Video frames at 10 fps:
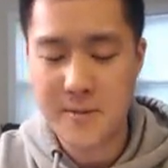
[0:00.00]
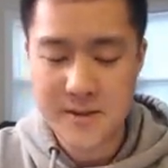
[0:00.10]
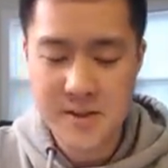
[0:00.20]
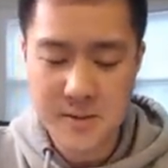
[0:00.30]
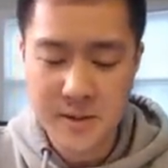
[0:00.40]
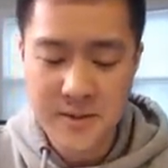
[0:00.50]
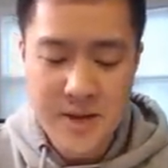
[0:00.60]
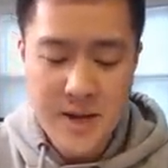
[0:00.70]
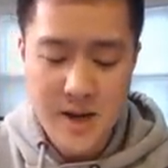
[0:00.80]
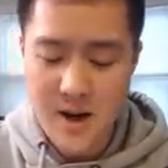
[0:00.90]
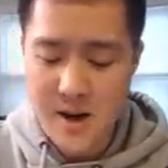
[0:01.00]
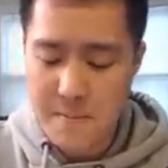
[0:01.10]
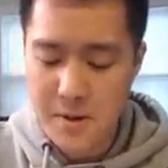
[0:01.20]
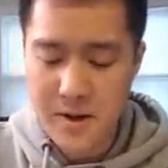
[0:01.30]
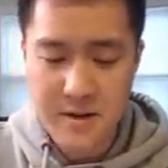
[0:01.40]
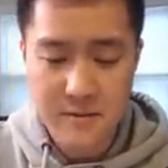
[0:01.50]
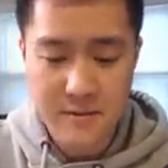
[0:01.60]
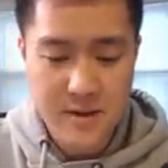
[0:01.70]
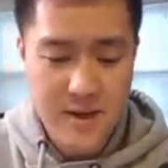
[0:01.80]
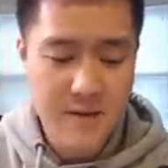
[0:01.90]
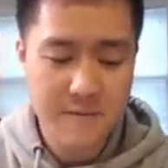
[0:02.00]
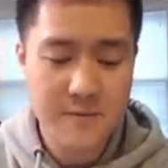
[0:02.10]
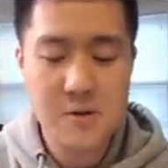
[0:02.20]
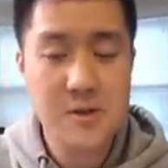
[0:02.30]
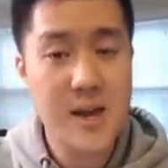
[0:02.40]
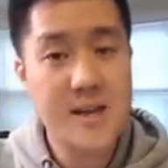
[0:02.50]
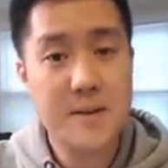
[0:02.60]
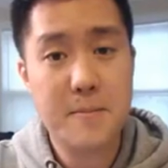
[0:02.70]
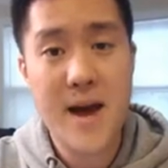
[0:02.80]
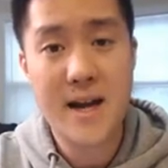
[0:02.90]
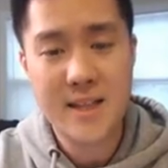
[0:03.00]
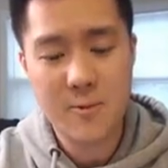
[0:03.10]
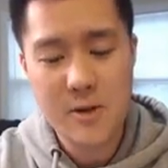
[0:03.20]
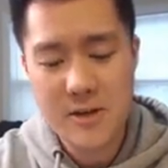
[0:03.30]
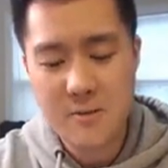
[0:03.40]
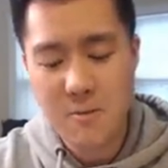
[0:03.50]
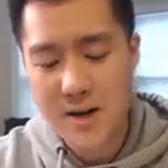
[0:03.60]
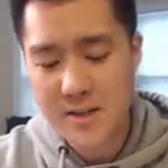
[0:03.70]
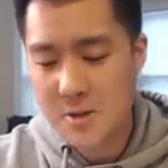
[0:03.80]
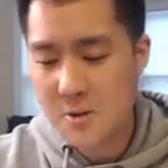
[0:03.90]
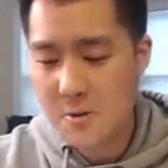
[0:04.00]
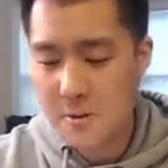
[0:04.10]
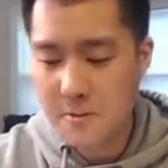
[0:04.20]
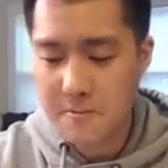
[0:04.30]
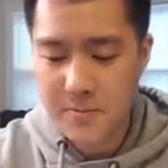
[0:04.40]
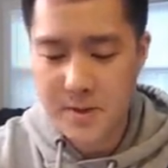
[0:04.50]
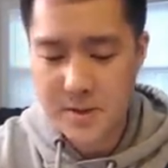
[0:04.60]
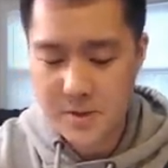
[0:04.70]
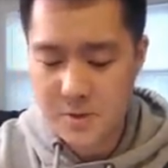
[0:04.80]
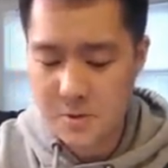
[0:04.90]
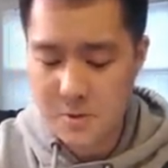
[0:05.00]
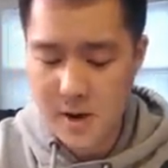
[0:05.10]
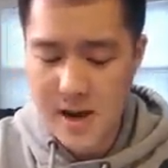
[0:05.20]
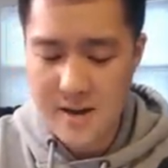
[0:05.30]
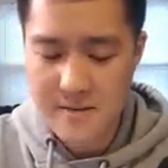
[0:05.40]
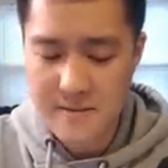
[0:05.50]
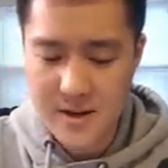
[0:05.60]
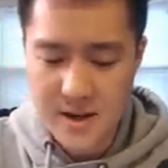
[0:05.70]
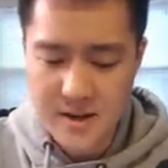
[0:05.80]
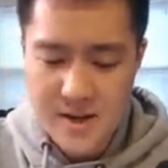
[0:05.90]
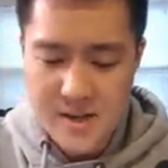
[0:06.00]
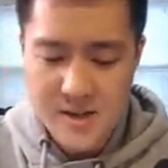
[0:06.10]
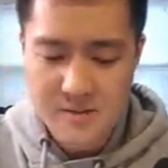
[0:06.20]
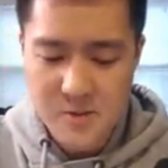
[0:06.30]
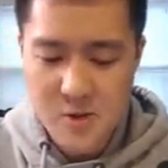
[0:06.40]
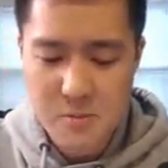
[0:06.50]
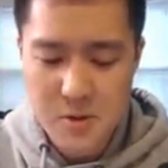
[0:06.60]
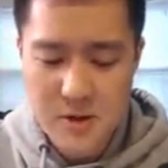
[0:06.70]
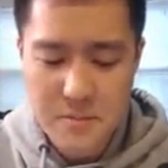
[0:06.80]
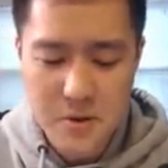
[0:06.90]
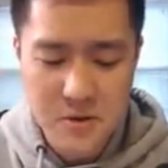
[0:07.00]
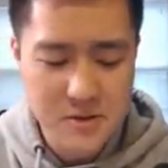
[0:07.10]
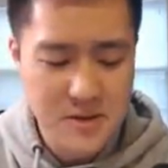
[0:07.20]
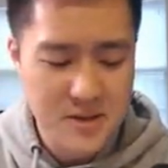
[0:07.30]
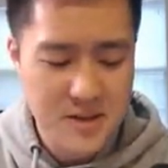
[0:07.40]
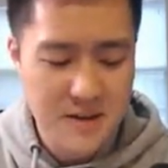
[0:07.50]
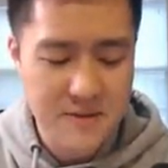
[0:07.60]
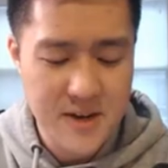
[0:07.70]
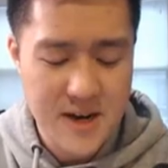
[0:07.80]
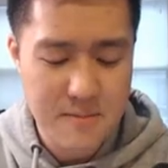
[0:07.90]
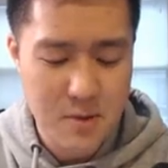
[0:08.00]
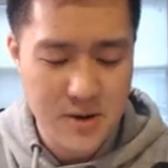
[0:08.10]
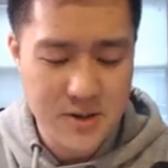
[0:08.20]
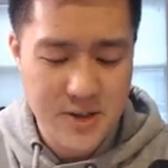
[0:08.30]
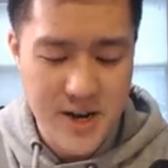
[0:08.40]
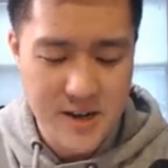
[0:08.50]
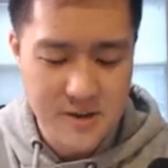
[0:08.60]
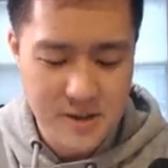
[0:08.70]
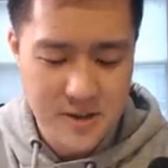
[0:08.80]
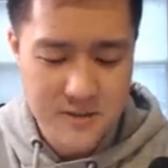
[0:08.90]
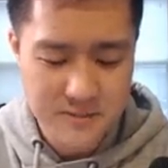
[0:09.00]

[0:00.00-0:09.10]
Excuse me. All right, but if there's a pack that we did want to to have uh, some super good pulls, it's definitely on Burning Shadows.